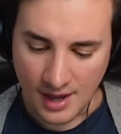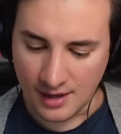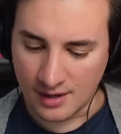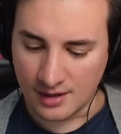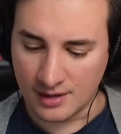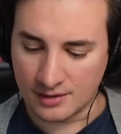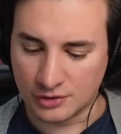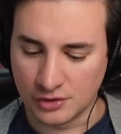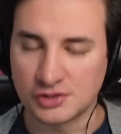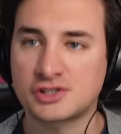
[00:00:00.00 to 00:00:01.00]
uh,
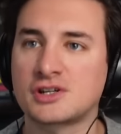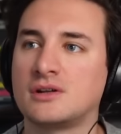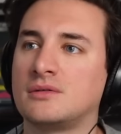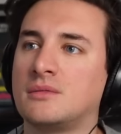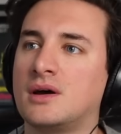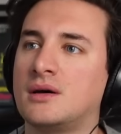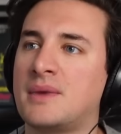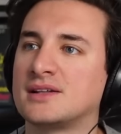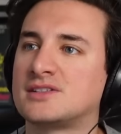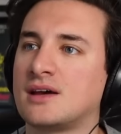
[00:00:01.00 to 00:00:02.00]
Dutch uh,
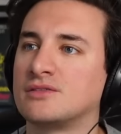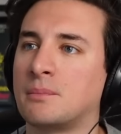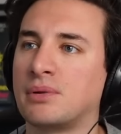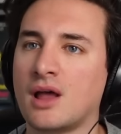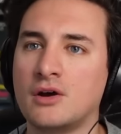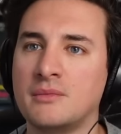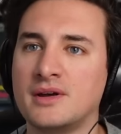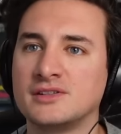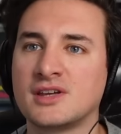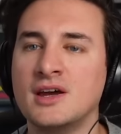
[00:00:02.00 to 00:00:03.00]
Mantell
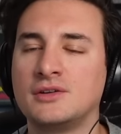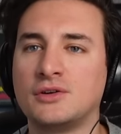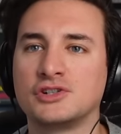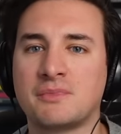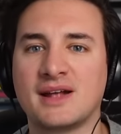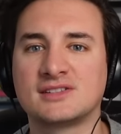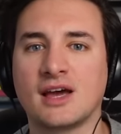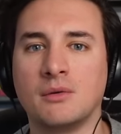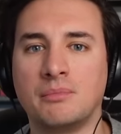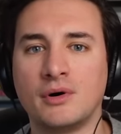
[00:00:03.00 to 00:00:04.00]
diplomas, Dutch
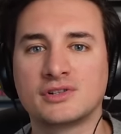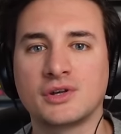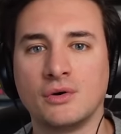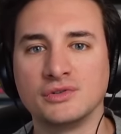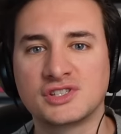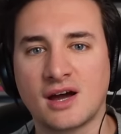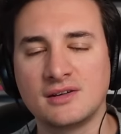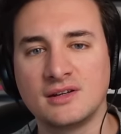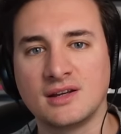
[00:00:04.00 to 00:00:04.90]
Mantell books, all signed.